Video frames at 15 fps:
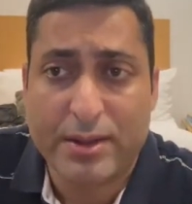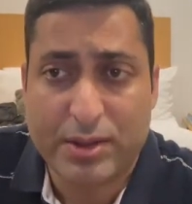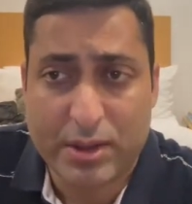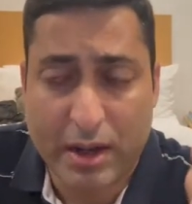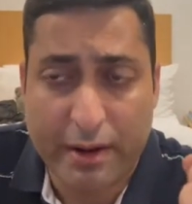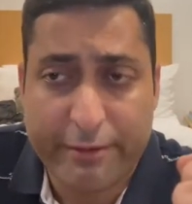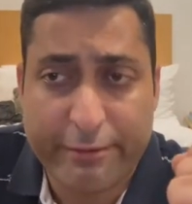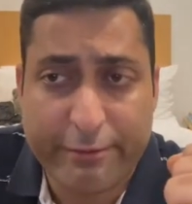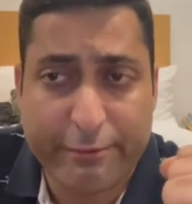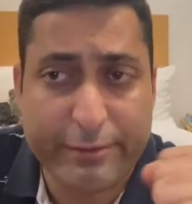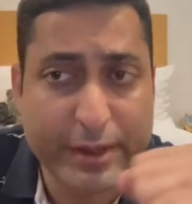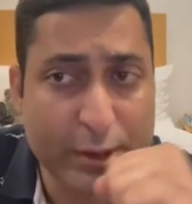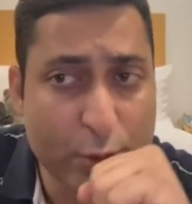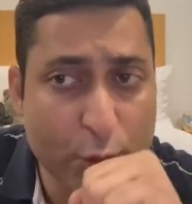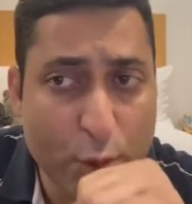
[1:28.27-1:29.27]
cough
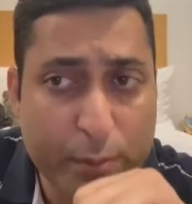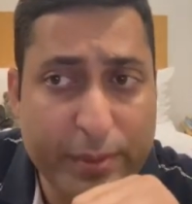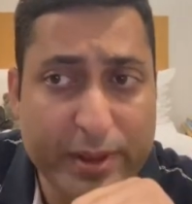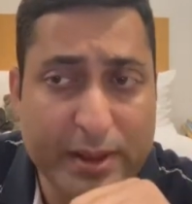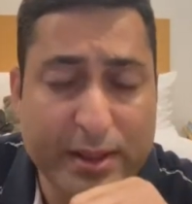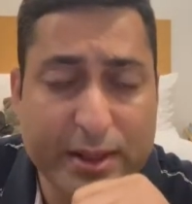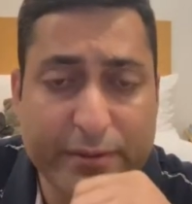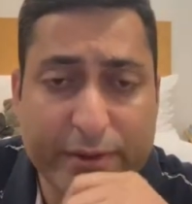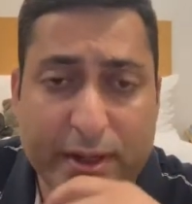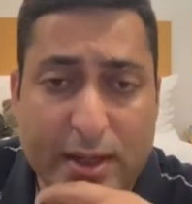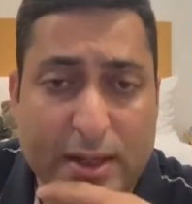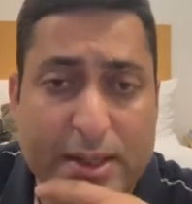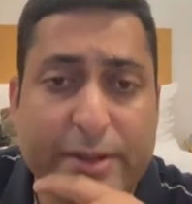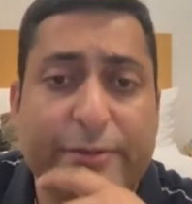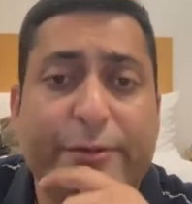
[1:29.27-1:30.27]
with no breathing
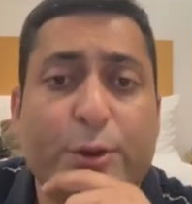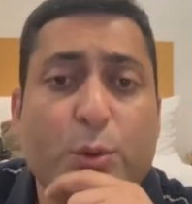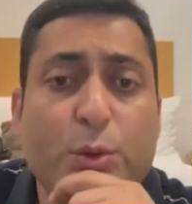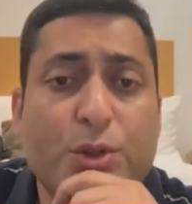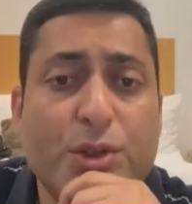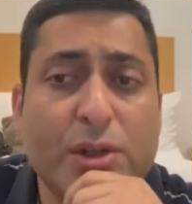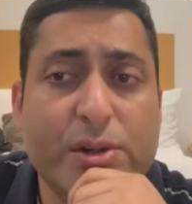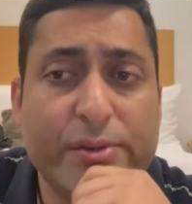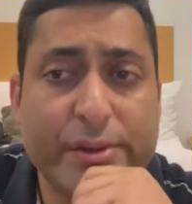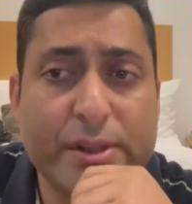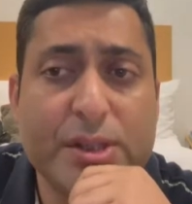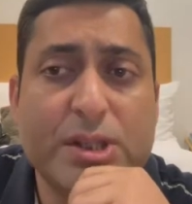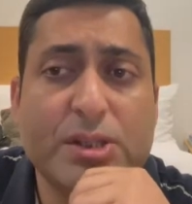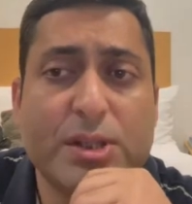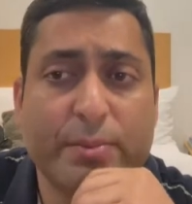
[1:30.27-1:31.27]
difficulty. Few children
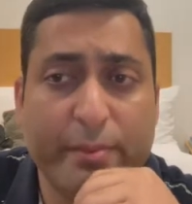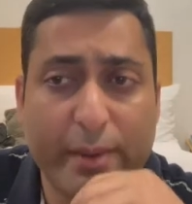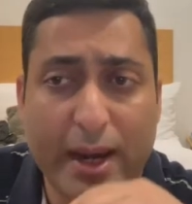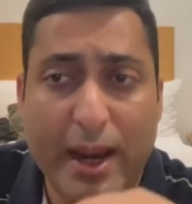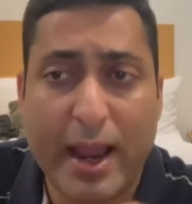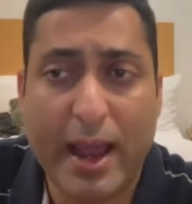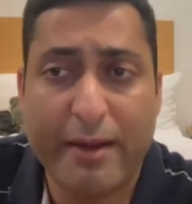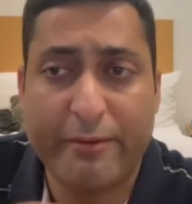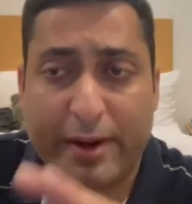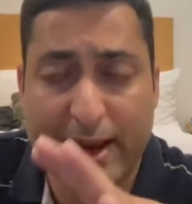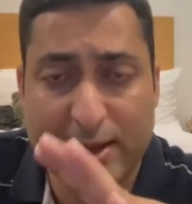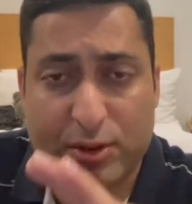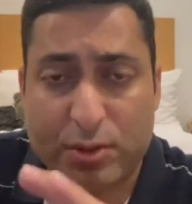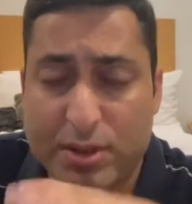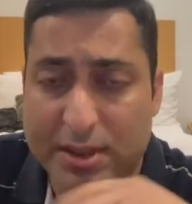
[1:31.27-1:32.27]
may have
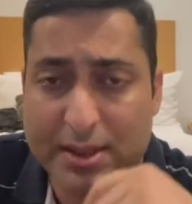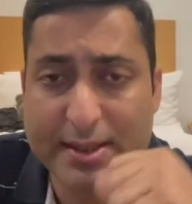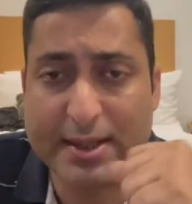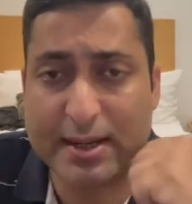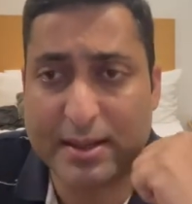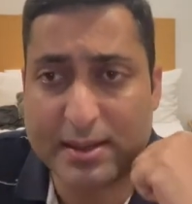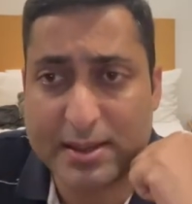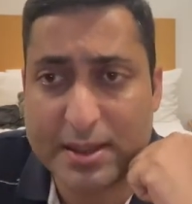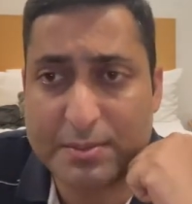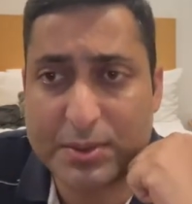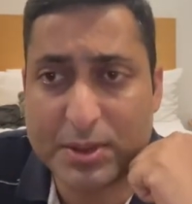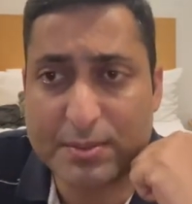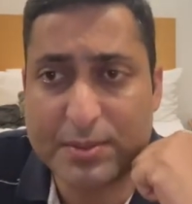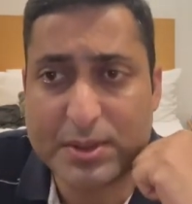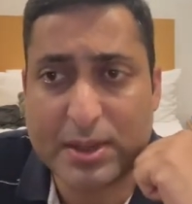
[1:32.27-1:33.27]
gastrointestinal
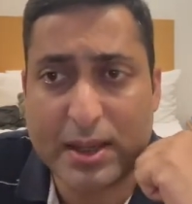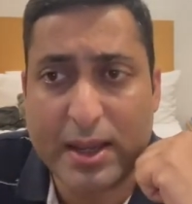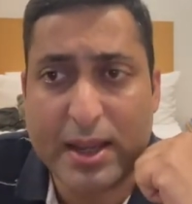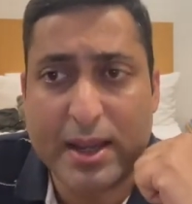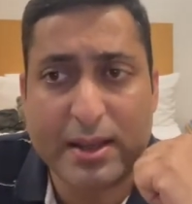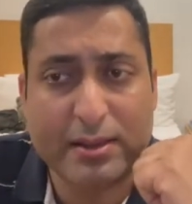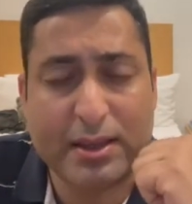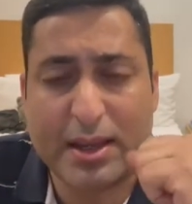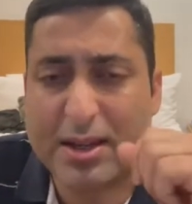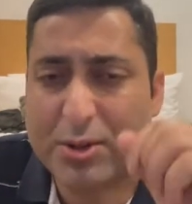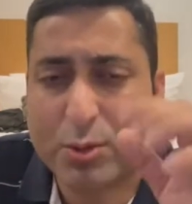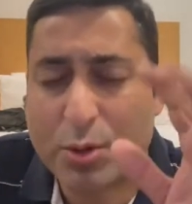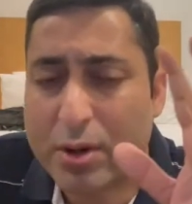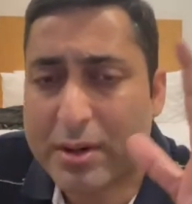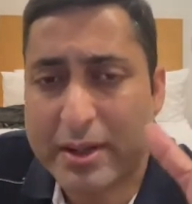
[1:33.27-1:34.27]
symptoms. They do
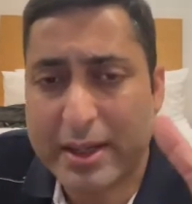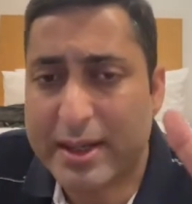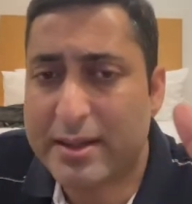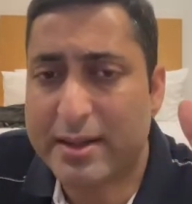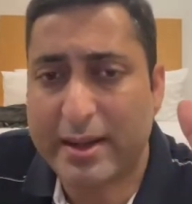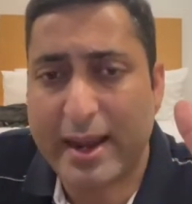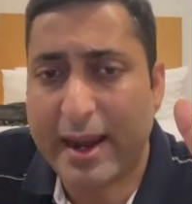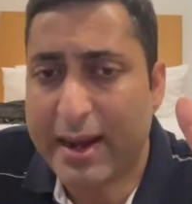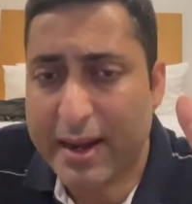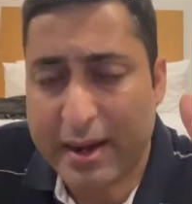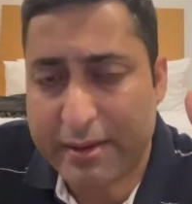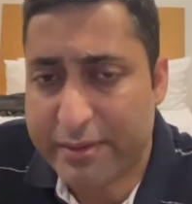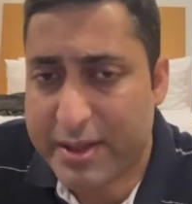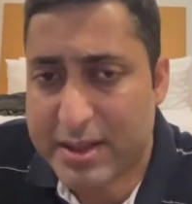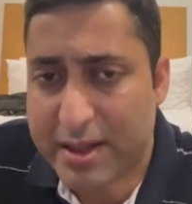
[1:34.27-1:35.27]
not need any
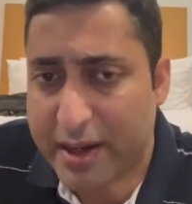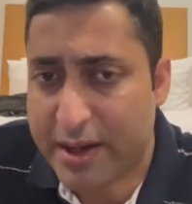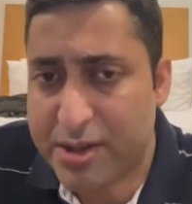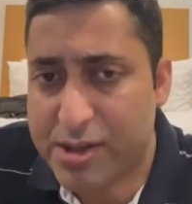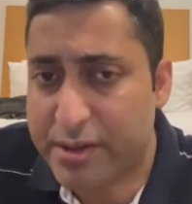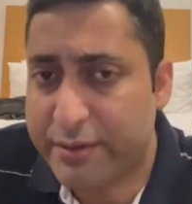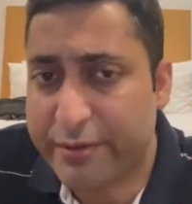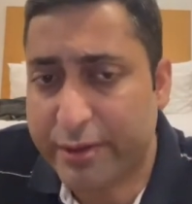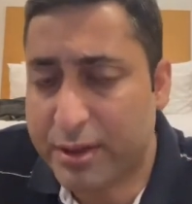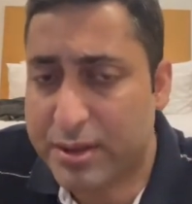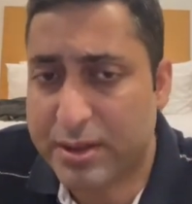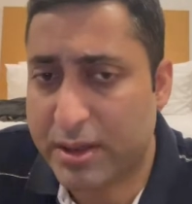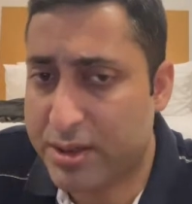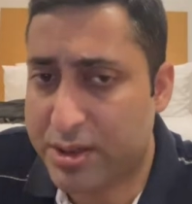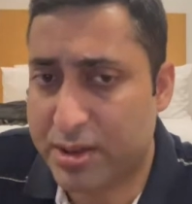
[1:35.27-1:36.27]
investigation for
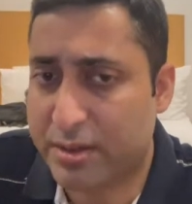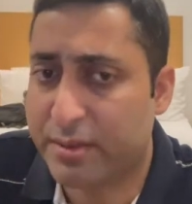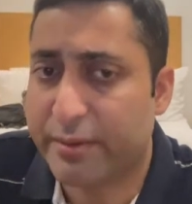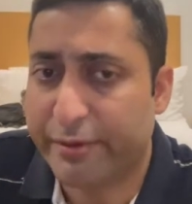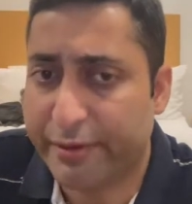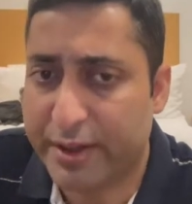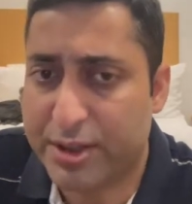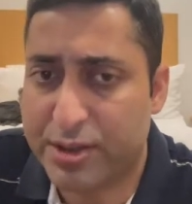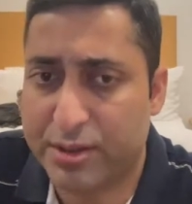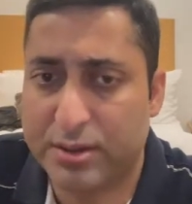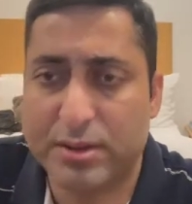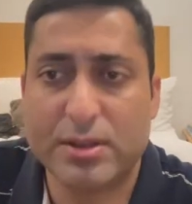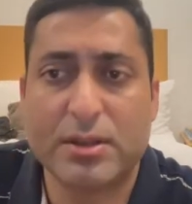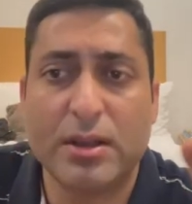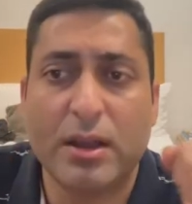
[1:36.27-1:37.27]
such
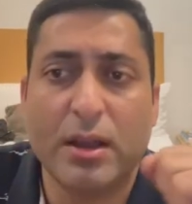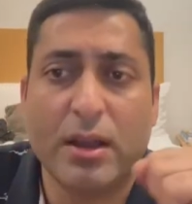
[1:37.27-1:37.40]
features.